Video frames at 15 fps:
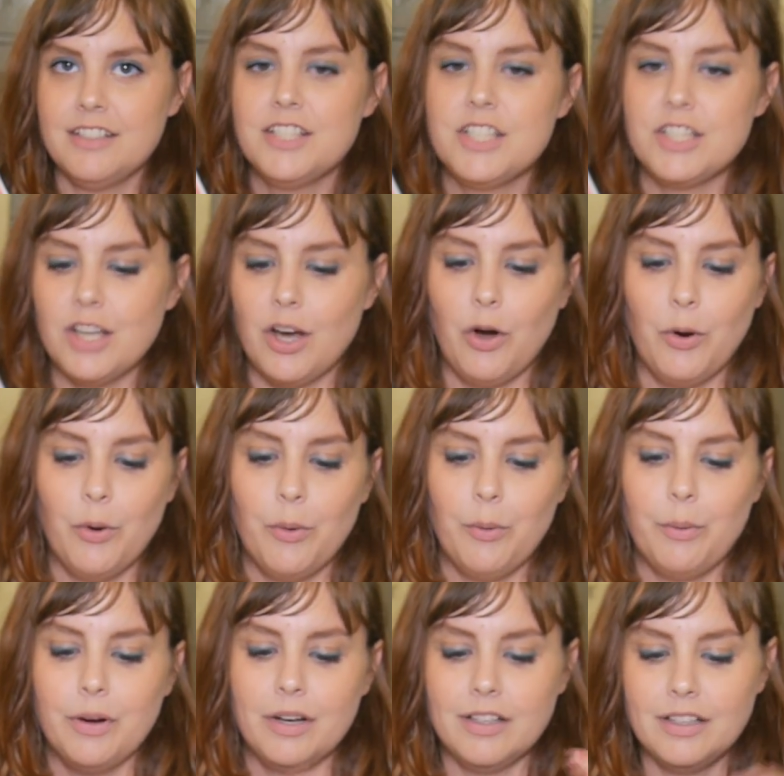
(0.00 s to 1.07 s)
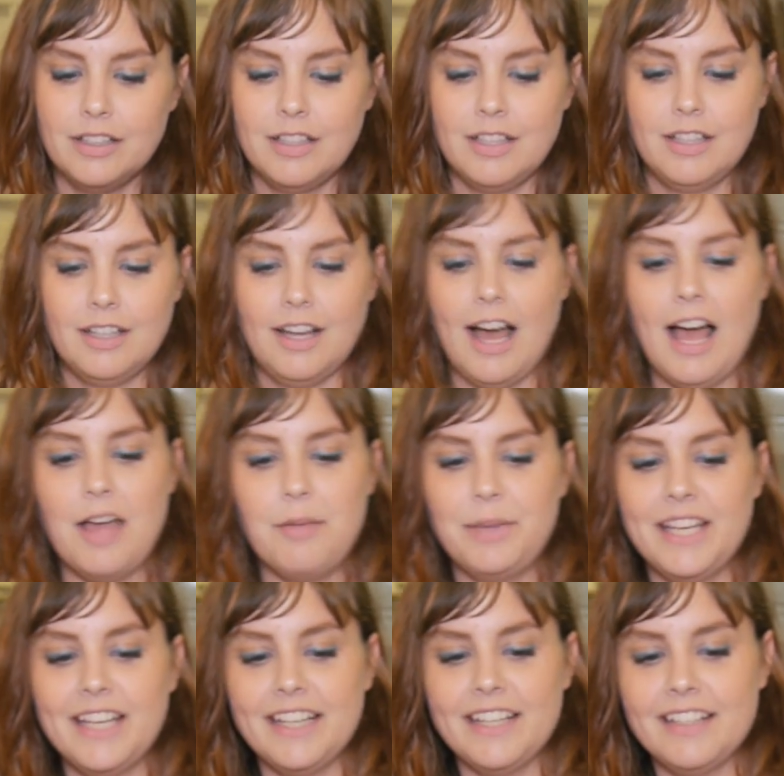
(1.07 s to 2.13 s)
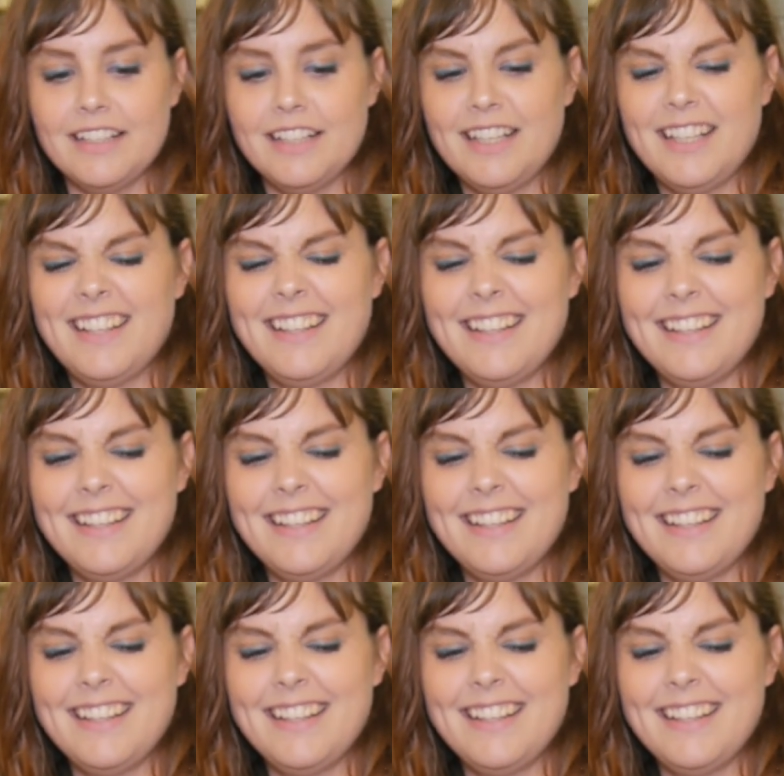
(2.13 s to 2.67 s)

So, I mean,